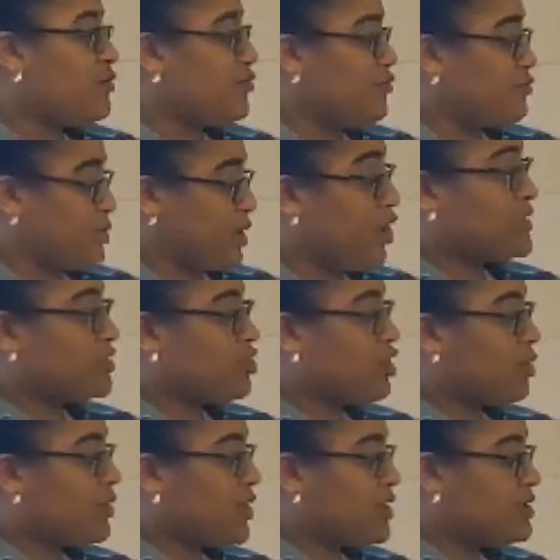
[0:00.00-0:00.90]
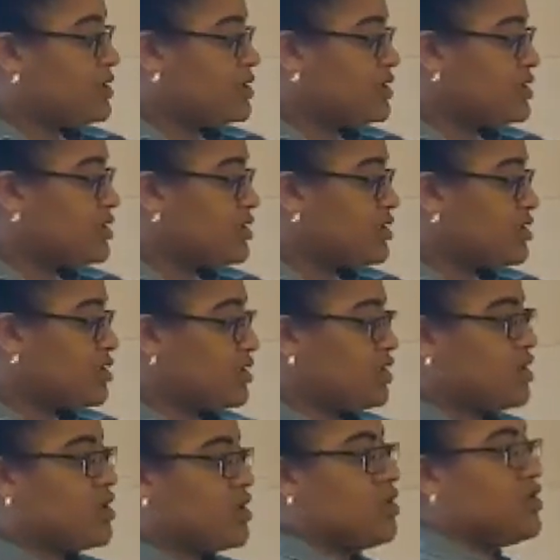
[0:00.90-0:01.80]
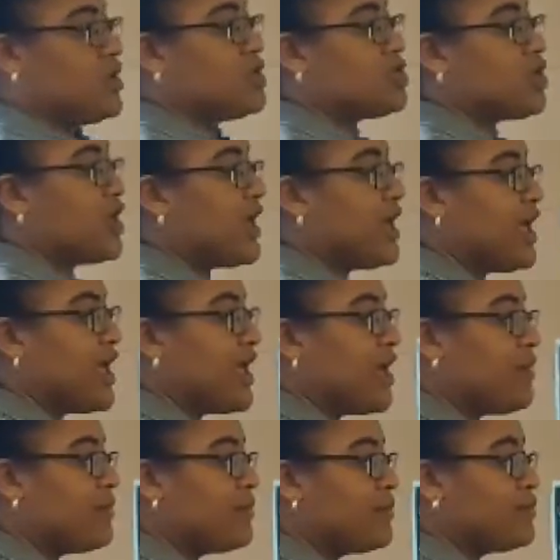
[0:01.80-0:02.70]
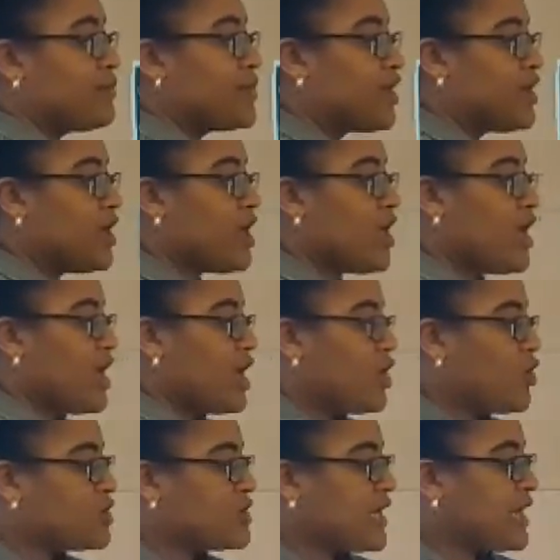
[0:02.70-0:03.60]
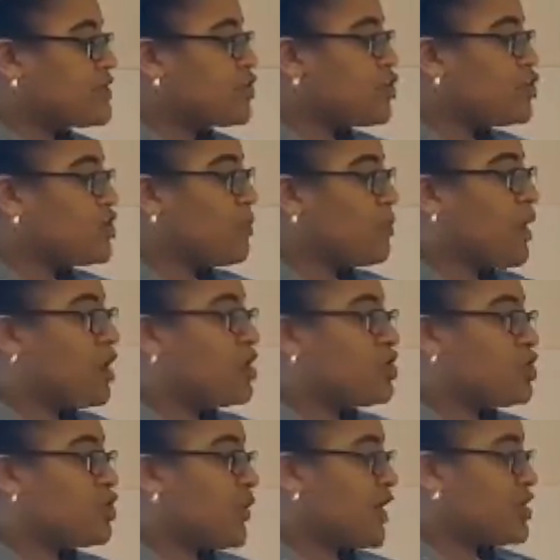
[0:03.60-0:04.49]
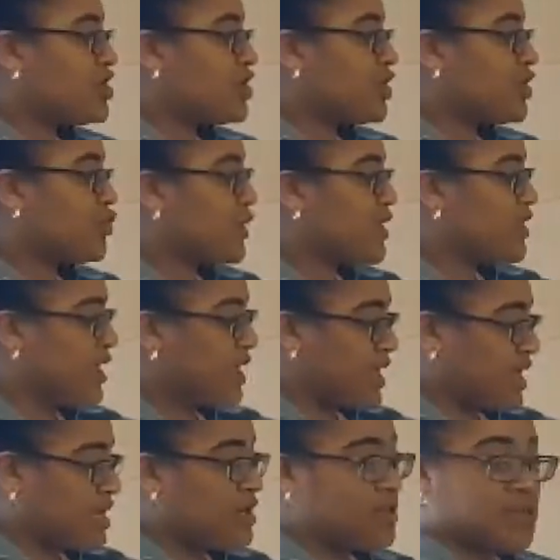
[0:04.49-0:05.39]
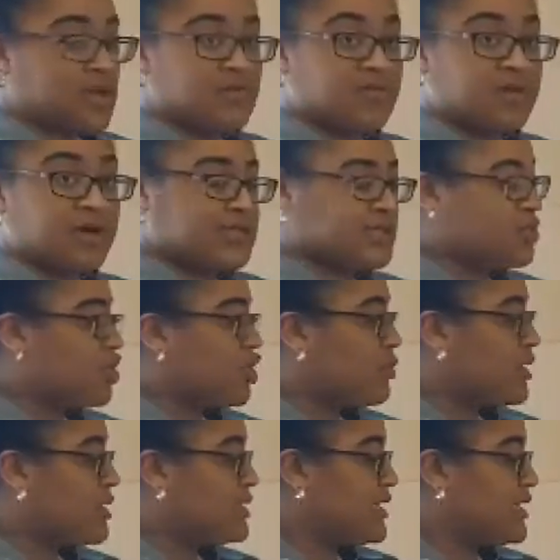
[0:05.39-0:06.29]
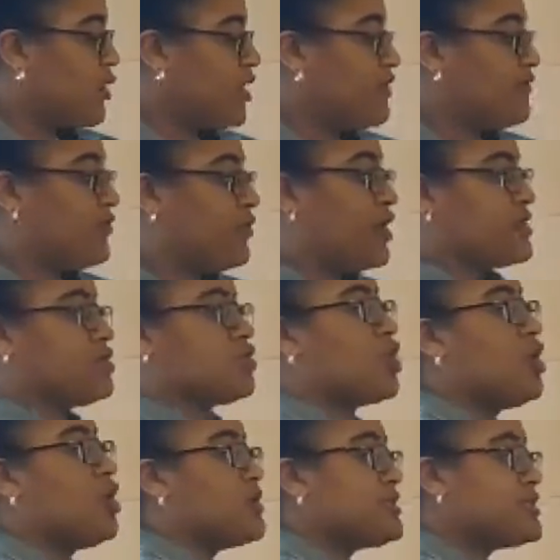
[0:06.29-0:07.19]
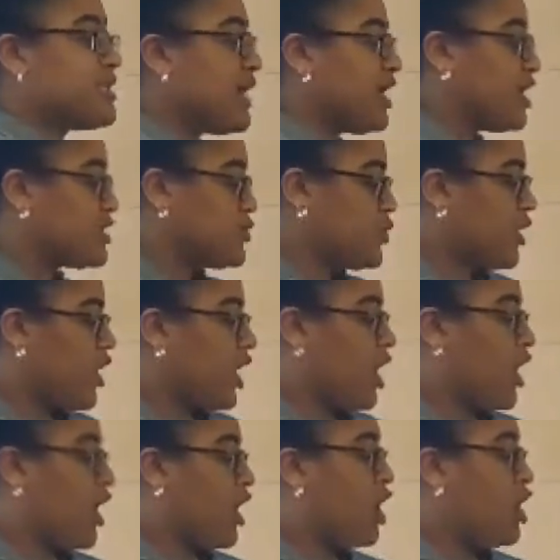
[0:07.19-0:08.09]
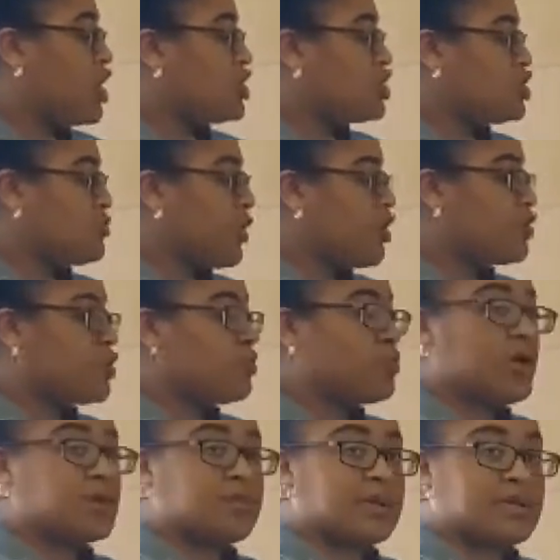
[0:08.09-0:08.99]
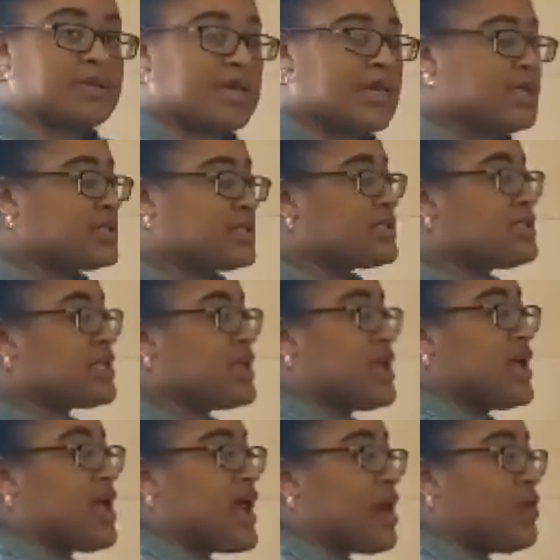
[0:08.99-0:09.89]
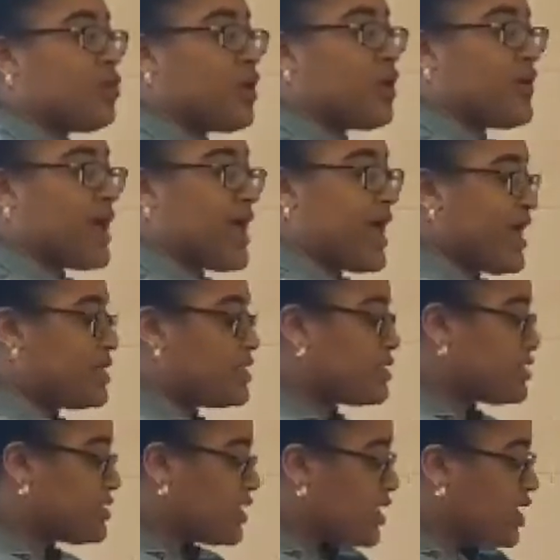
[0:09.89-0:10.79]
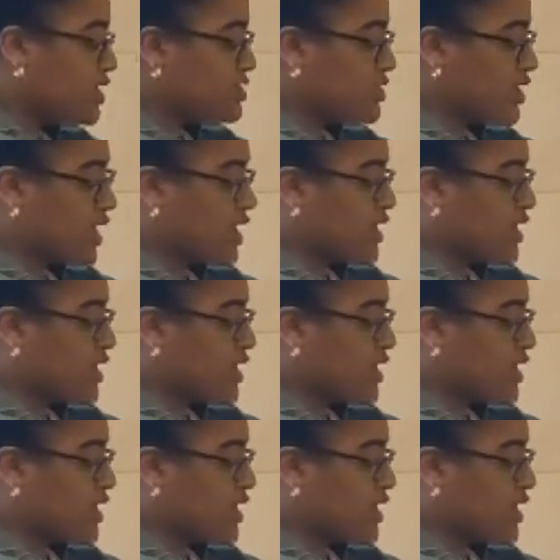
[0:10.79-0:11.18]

Inverted commas, which are here. It also has all the punctuation within the inverted commas. Now, our inverted commas tell us where our spoken word begins and where it ends. So